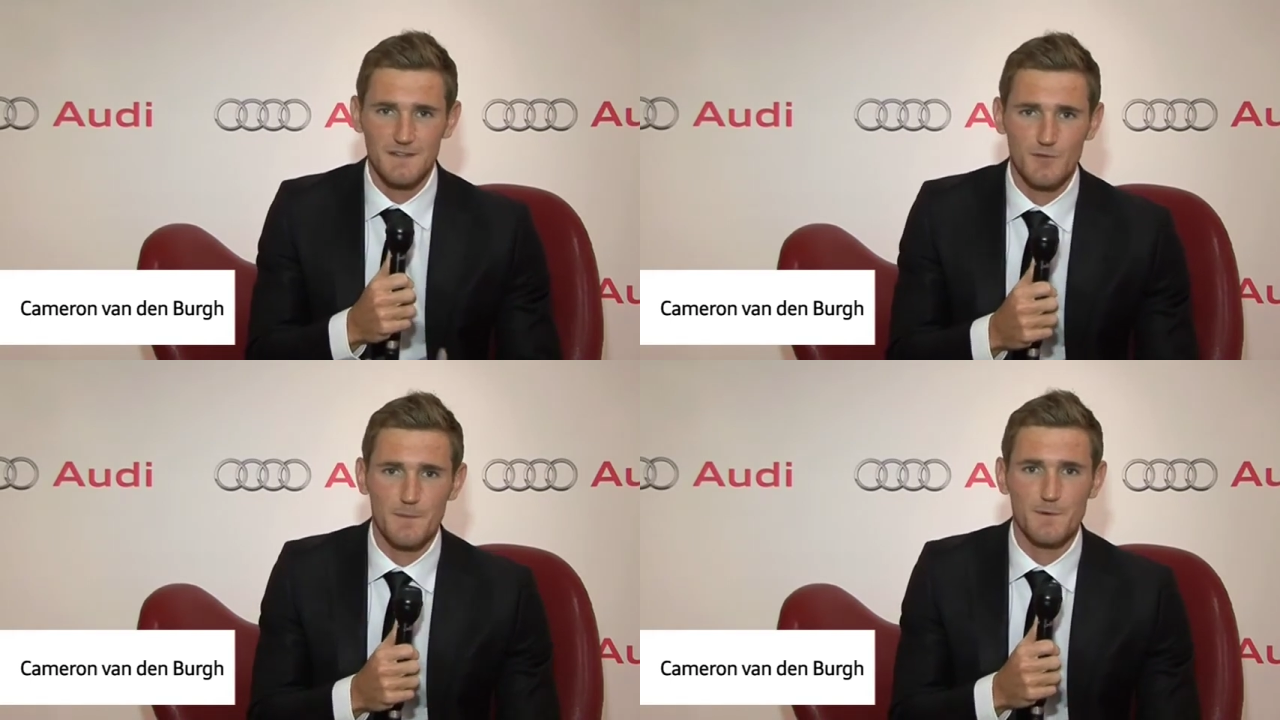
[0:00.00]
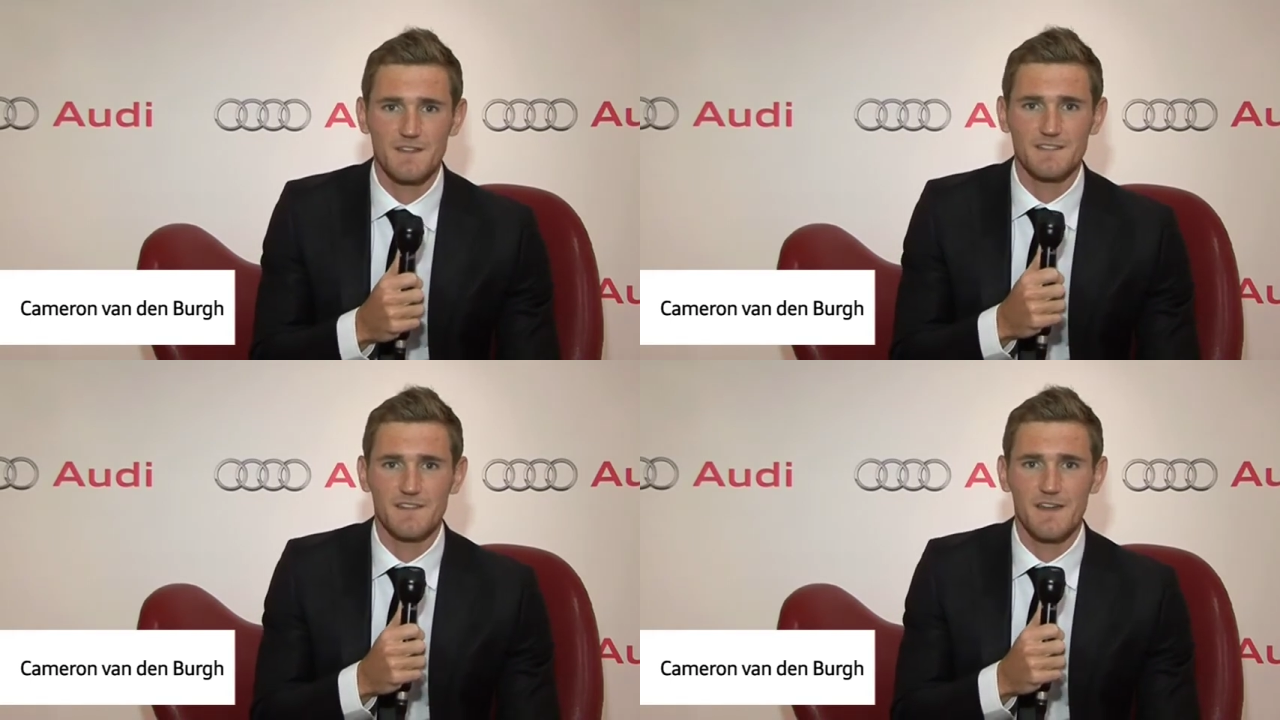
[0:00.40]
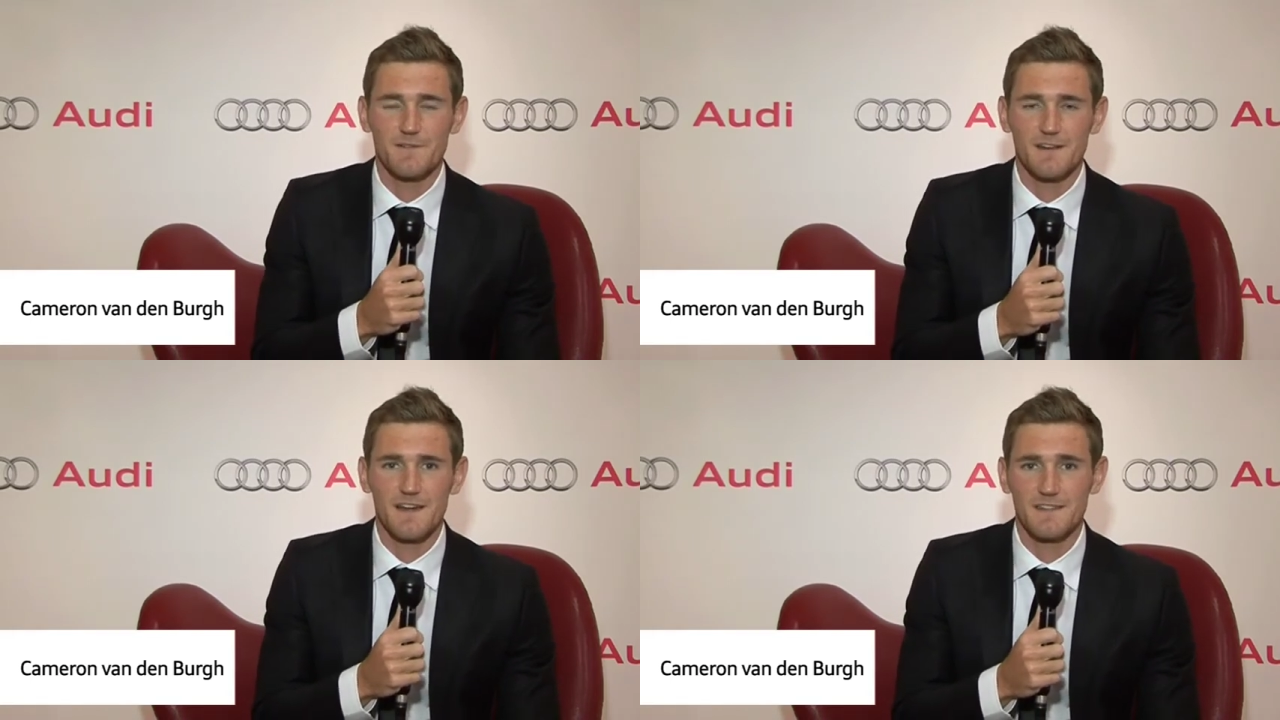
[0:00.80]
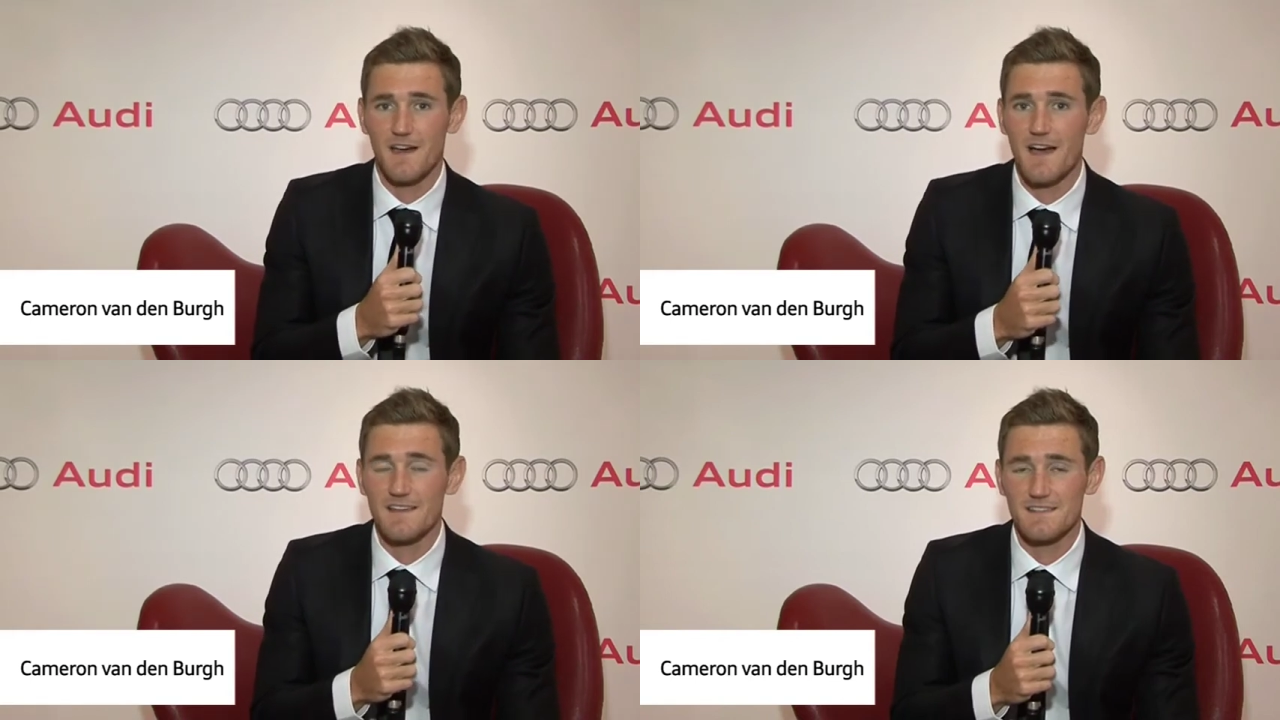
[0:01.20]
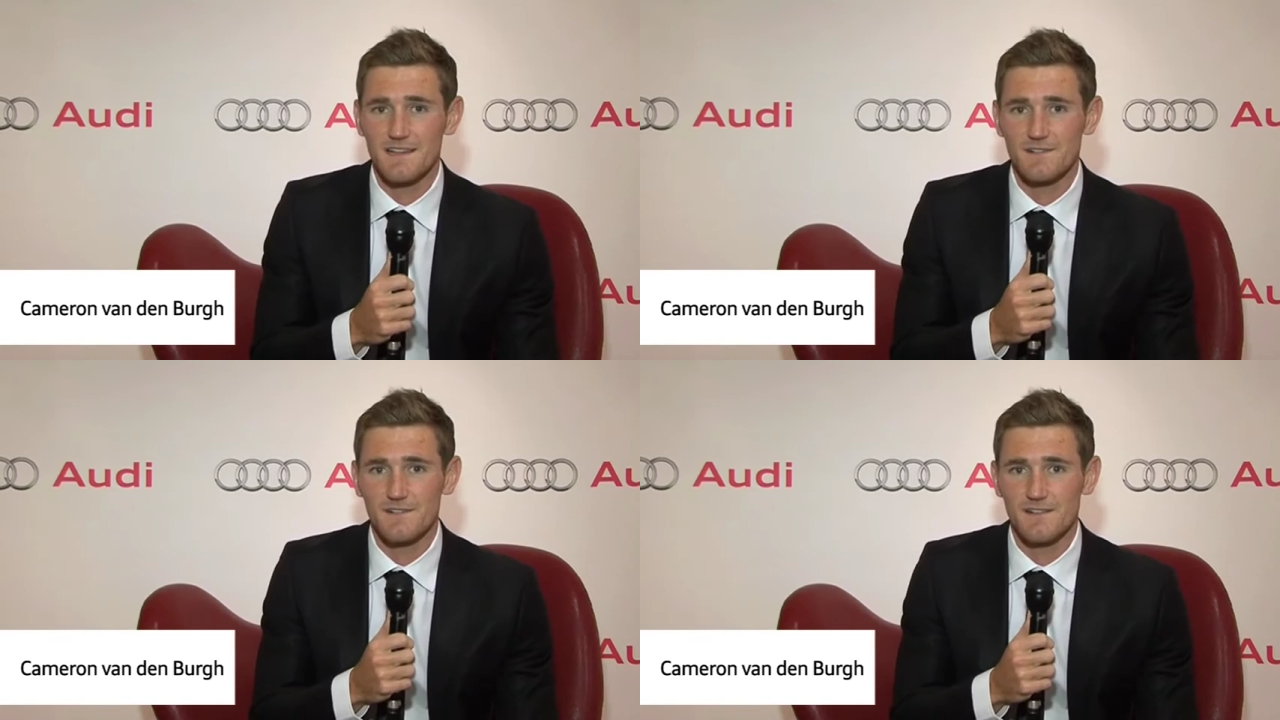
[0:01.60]
to represent South Africa at the highest
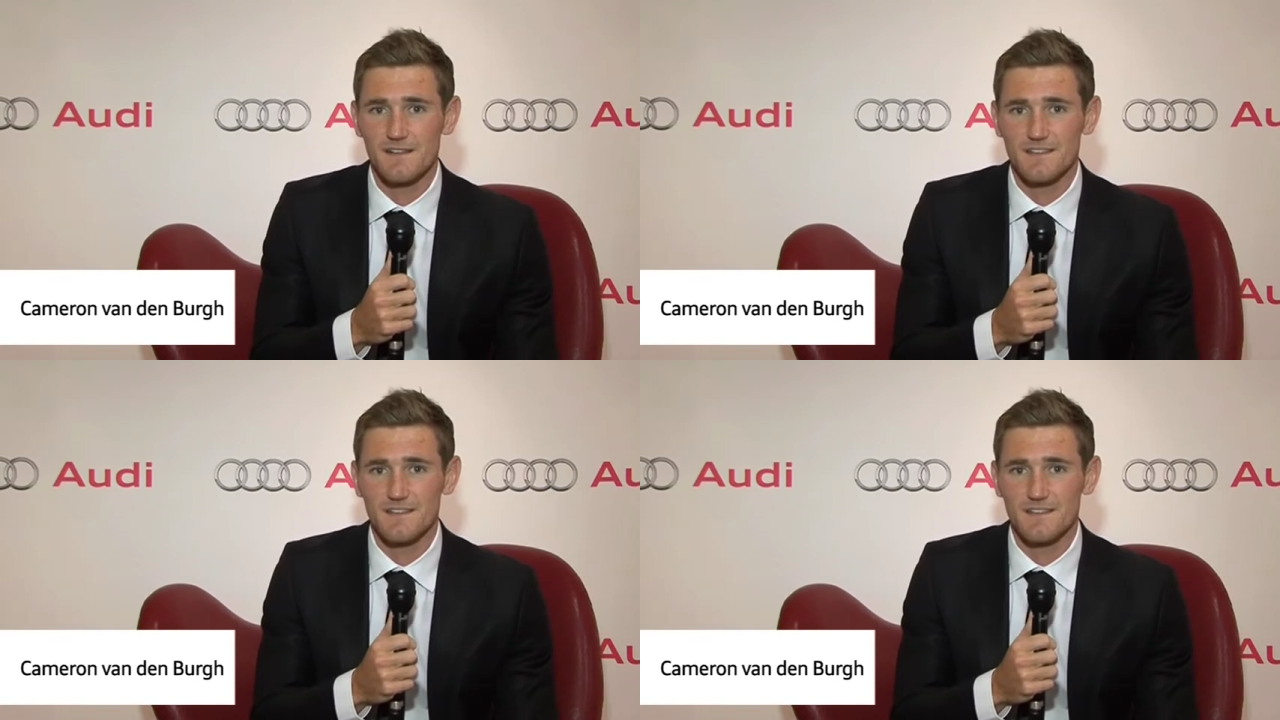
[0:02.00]
level.